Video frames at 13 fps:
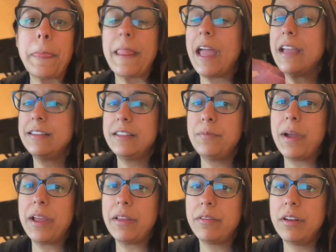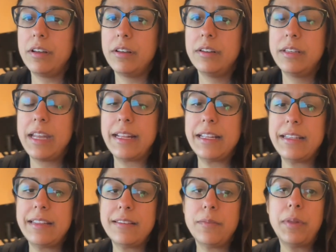I did buy a
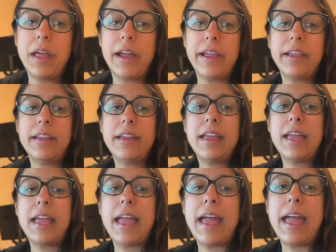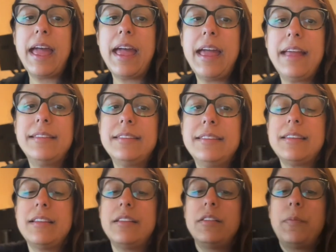90-day supply, and
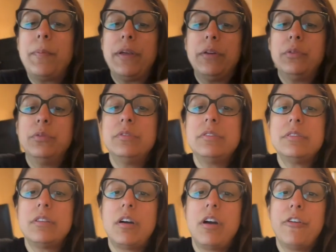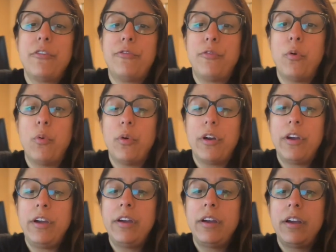the pills are
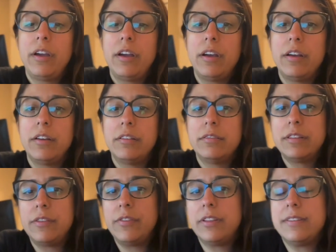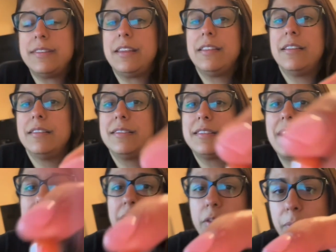4. See if you can see the
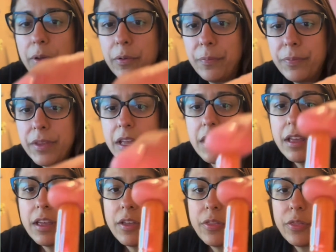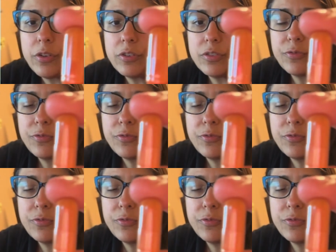size of the pill. There's